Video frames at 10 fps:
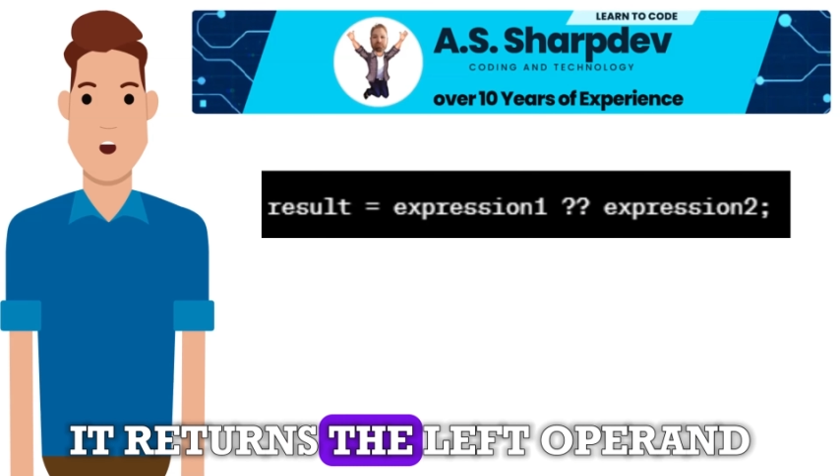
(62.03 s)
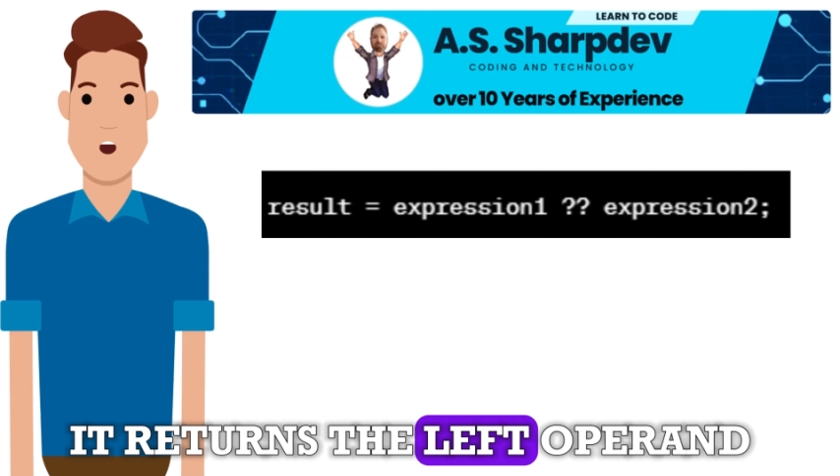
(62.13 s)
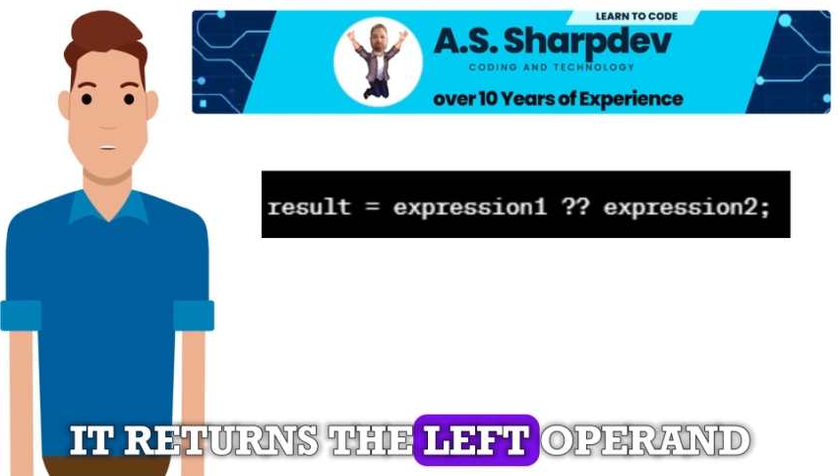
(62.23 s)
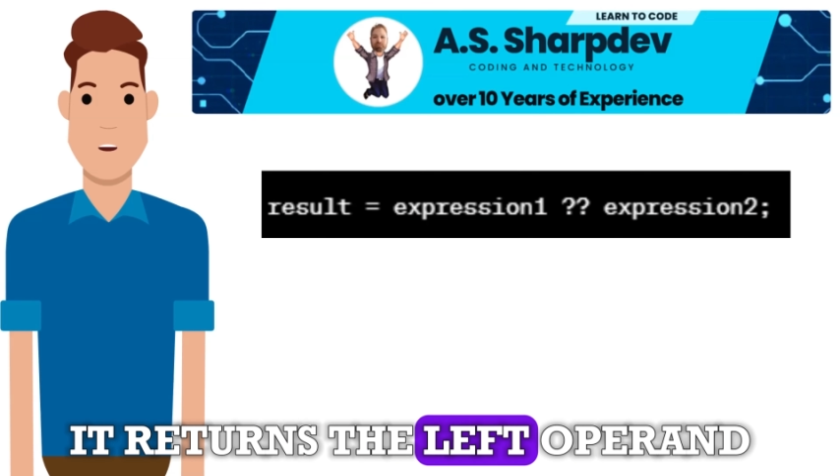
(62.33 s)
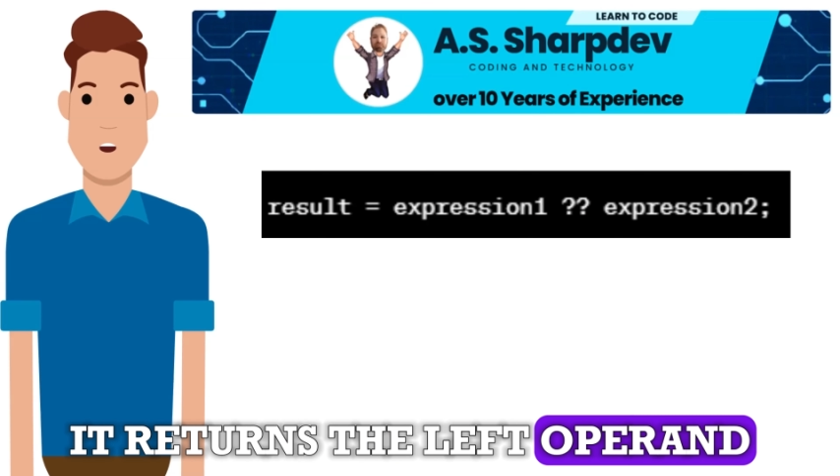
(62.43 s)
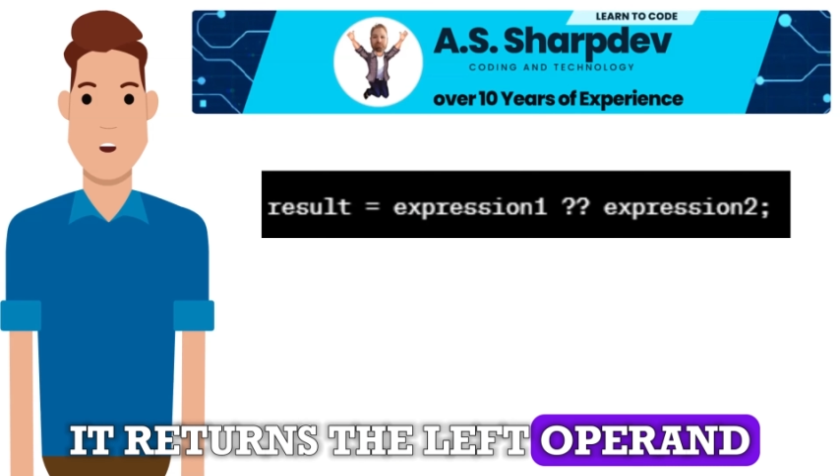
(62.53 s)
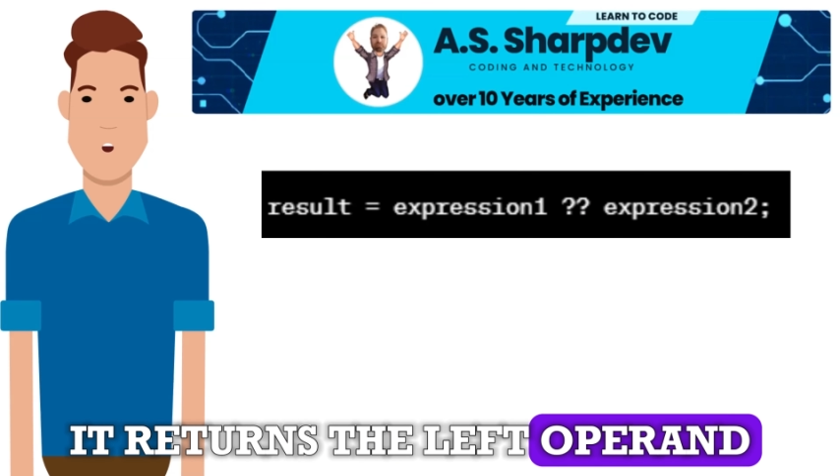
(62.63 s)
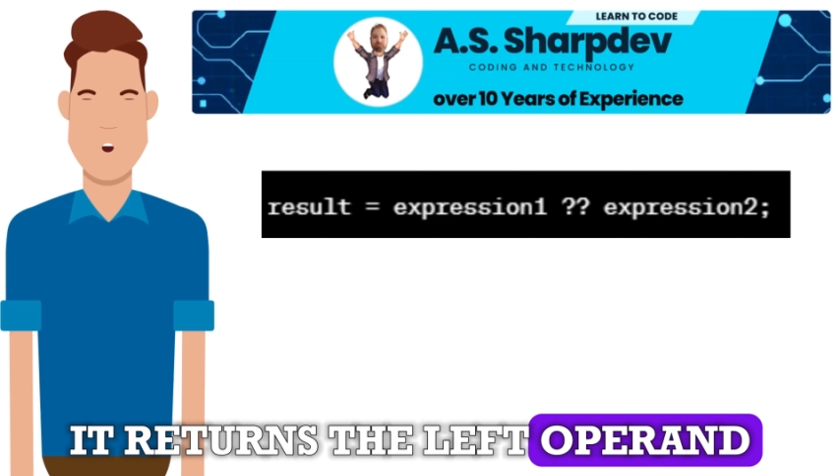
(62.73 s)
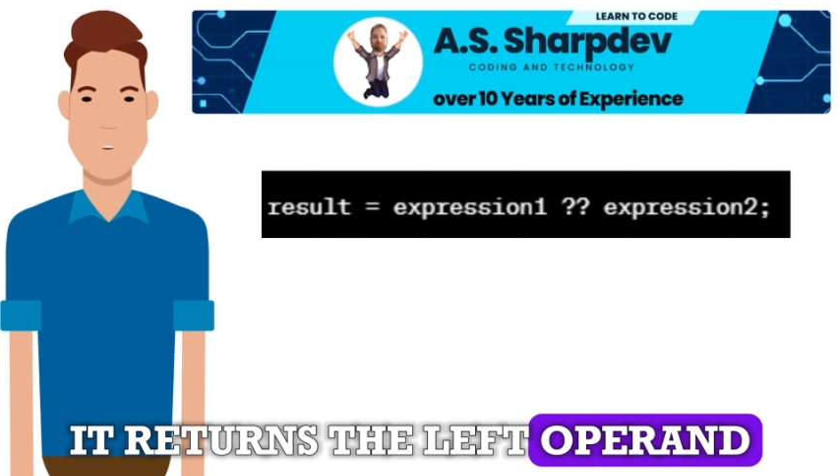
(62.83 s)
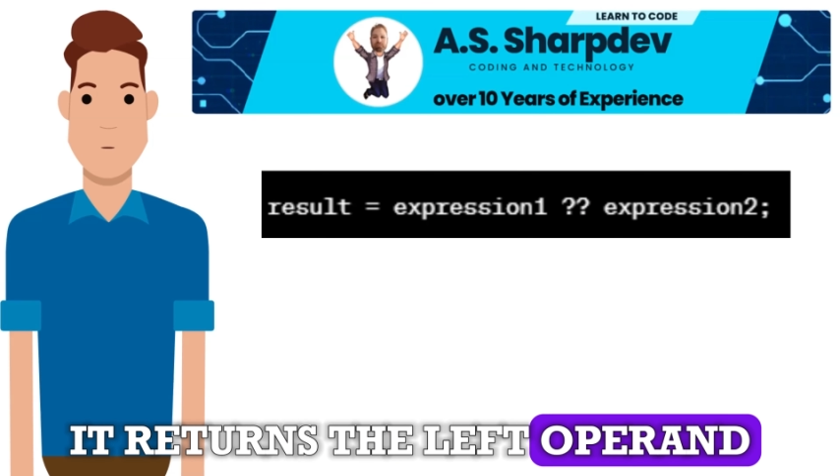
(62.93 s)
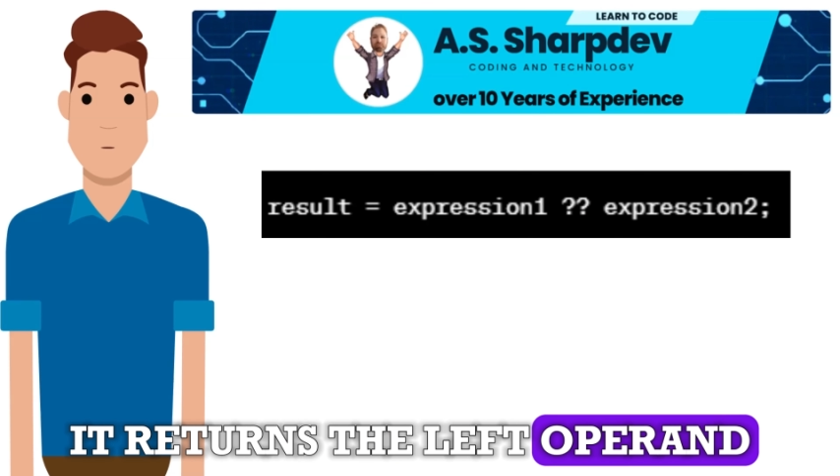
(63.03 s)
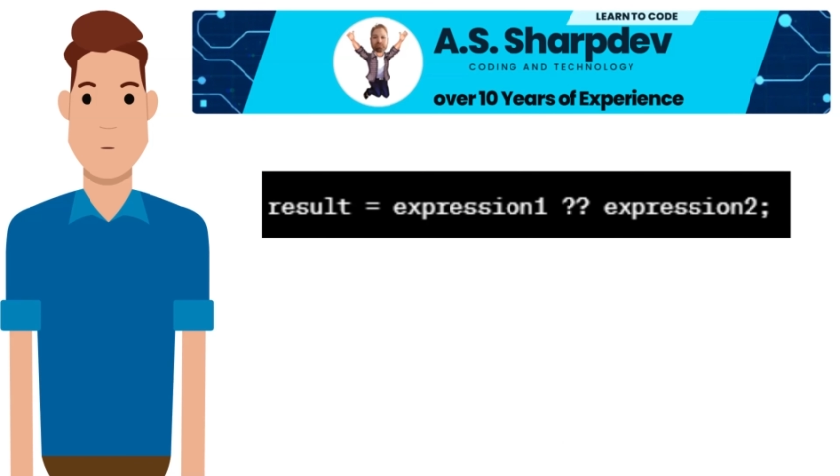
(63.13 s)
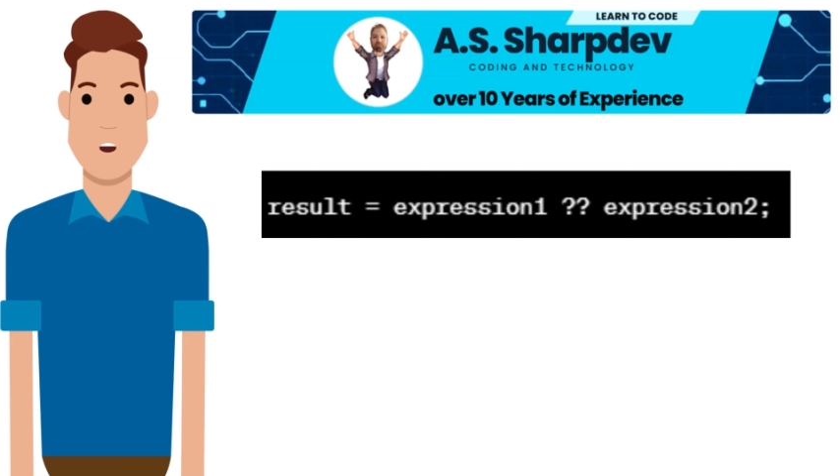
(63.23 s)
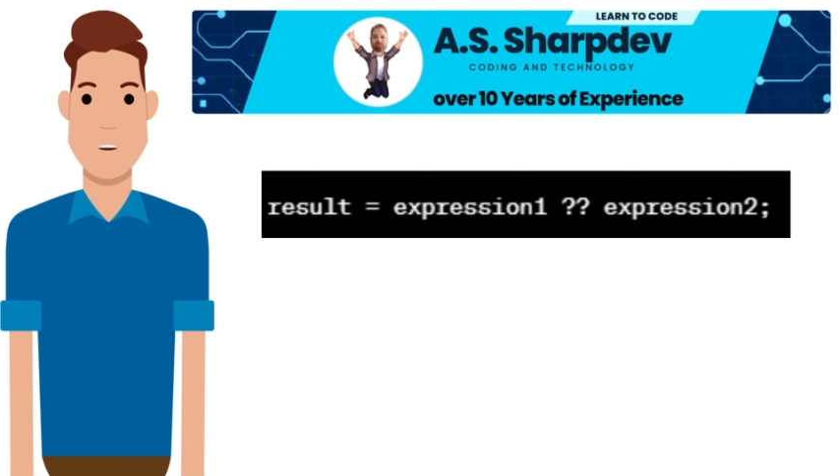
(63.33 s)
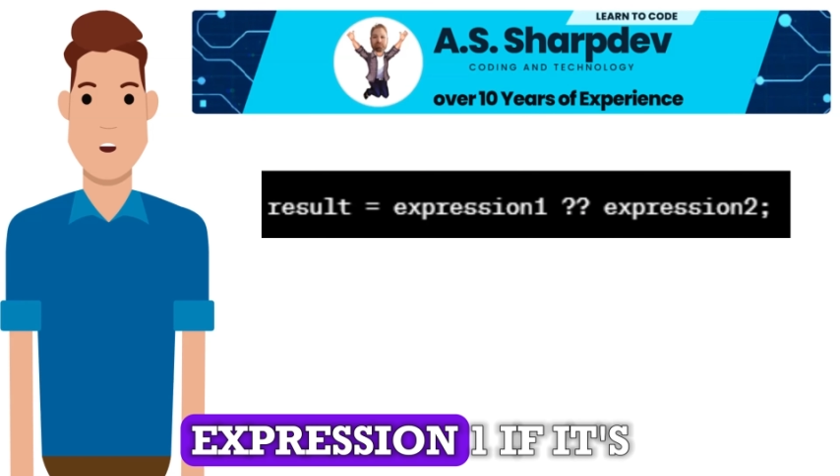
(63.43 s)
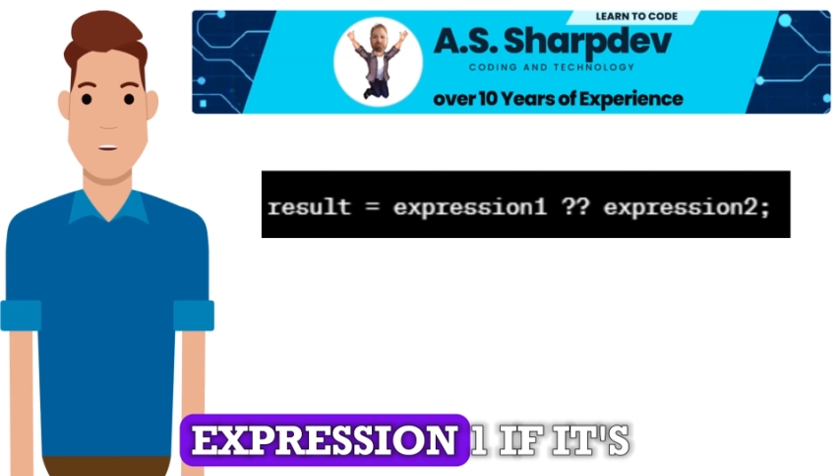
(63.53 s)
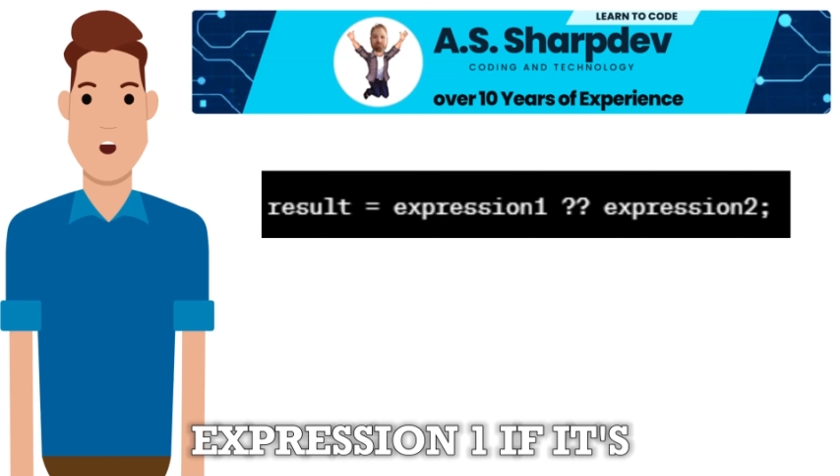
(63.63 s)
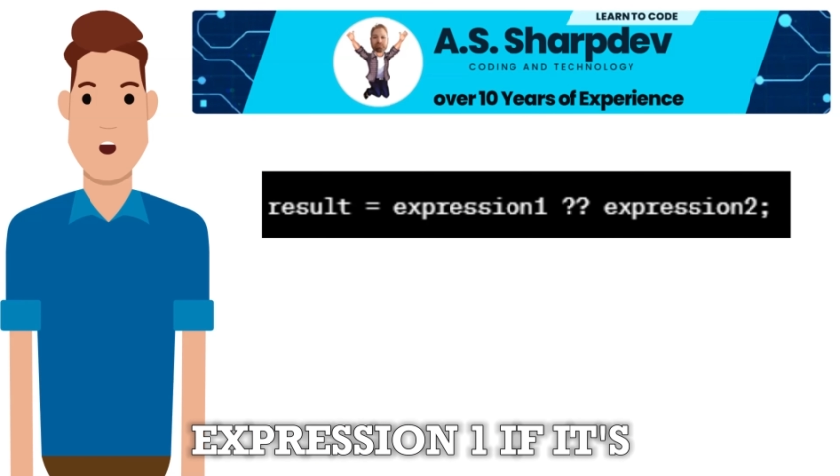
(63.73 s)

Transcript: left operand, expression